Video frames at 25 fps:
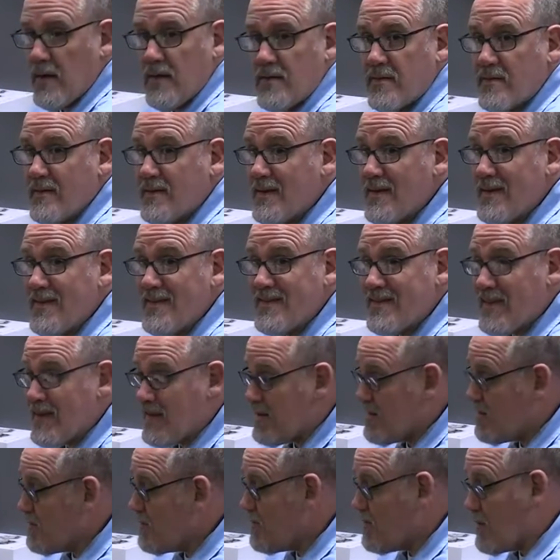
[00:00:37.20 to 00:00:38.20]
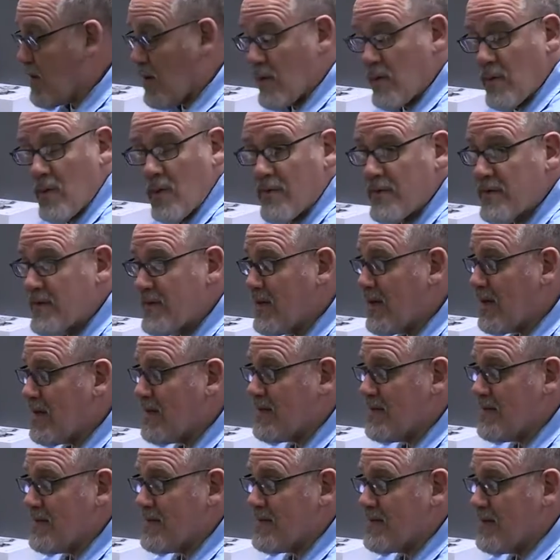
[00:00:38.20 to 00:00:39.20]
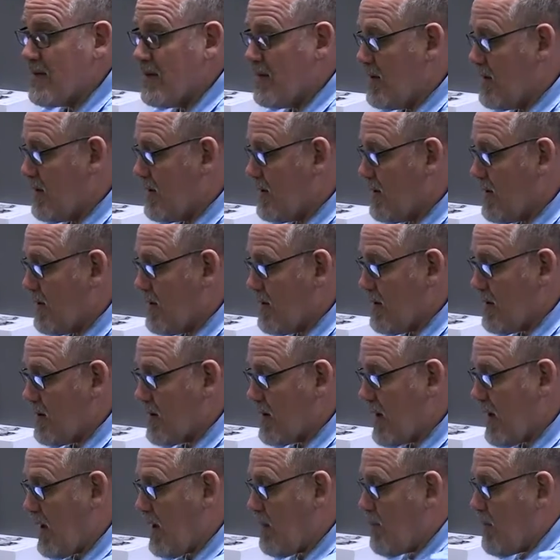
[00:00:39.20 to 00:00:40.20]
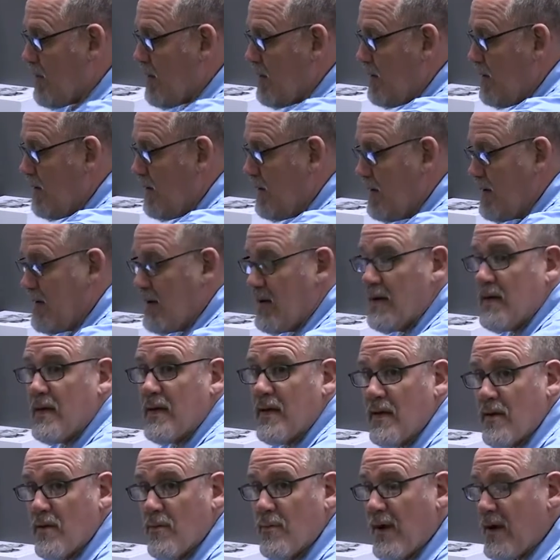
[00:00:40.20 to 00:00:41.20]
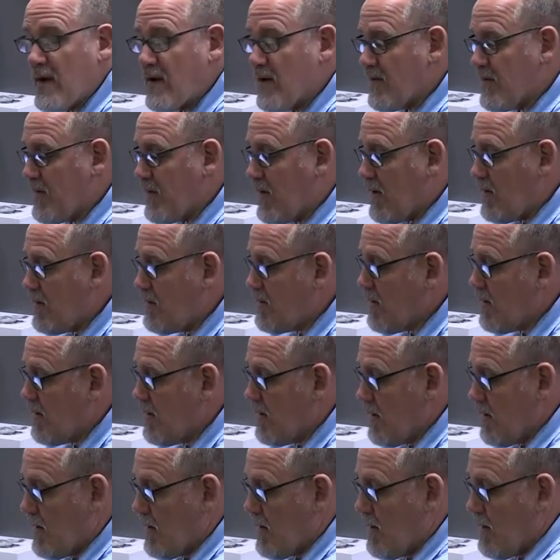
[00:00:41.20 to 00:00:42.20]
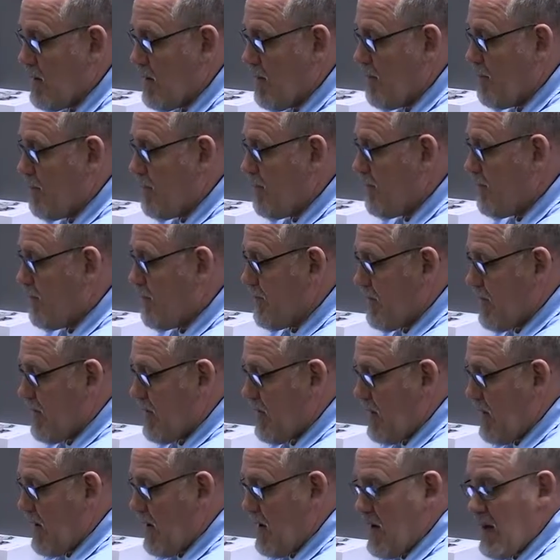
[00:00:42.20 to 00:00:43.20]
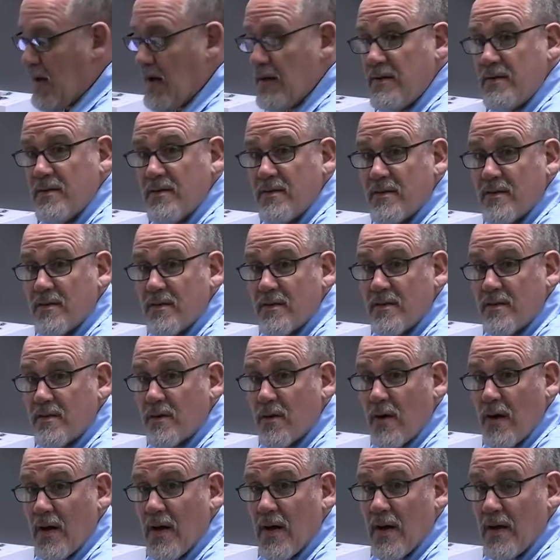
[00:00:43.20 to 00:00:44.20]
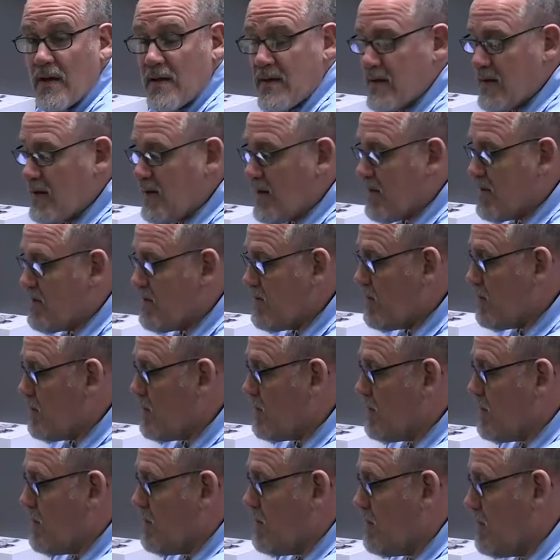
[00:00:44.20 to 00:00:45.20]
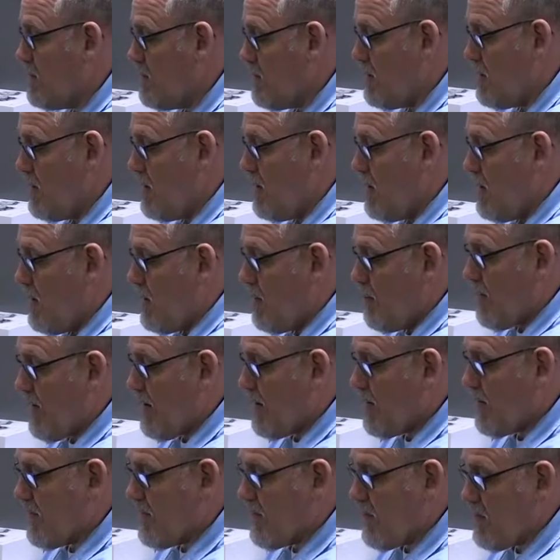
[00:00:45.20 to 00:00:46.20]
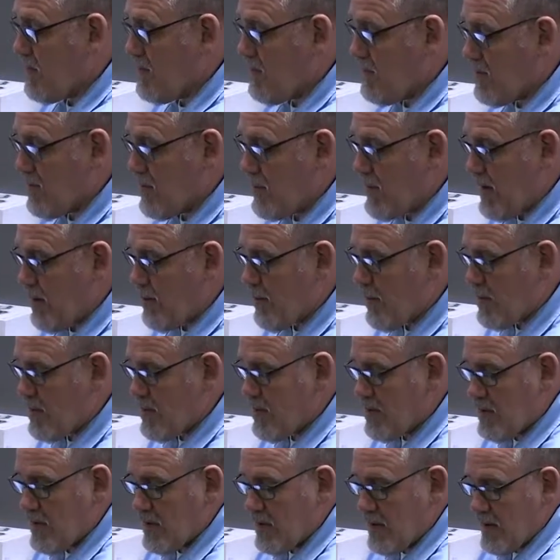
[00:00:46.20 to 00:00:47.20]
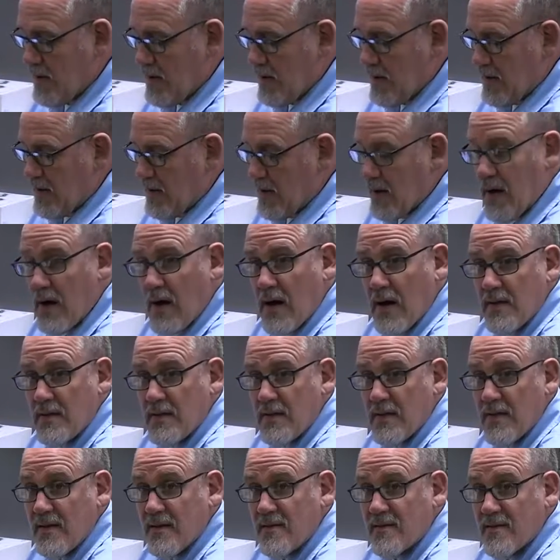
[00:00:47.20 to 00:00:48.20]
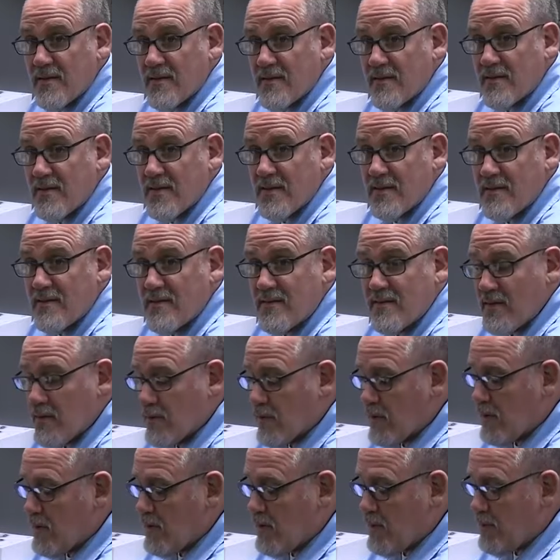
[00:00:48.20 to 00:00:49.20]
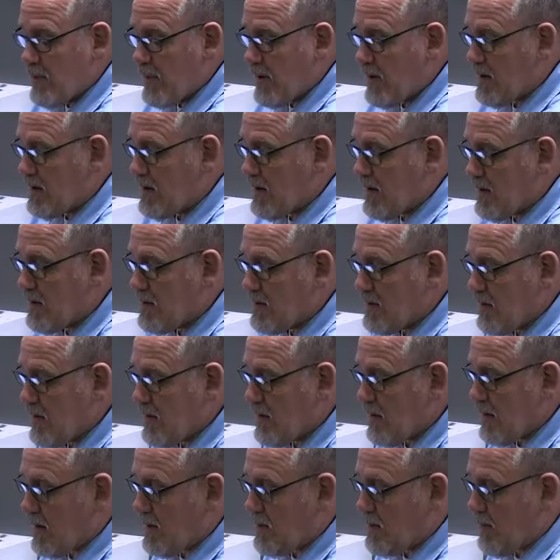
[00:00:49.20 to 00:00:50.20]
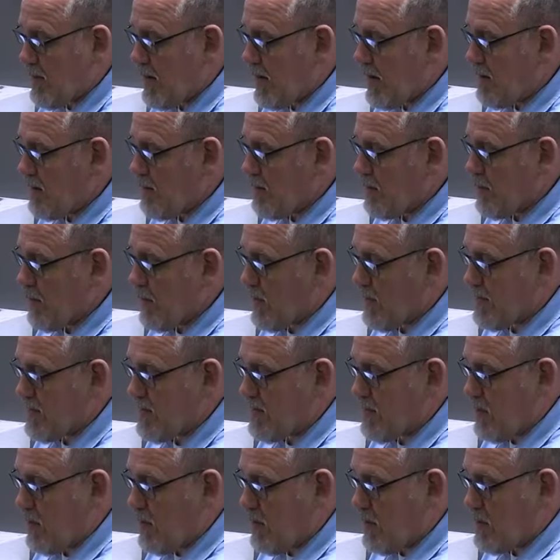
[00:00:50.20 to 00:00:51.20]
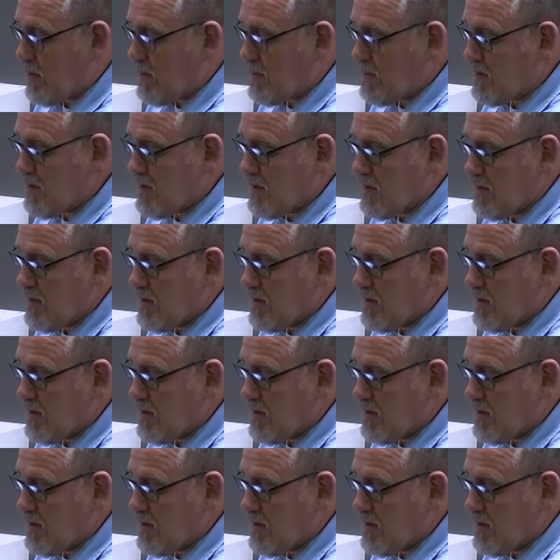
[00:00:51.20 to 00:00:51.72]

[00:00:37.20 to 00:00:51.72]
It's easy. Don't overthink this. Get your camera, get your microphone, and go ahead and connect your microphone. Remember, on these, it's the 0 button on there on the bottom. You press and hold.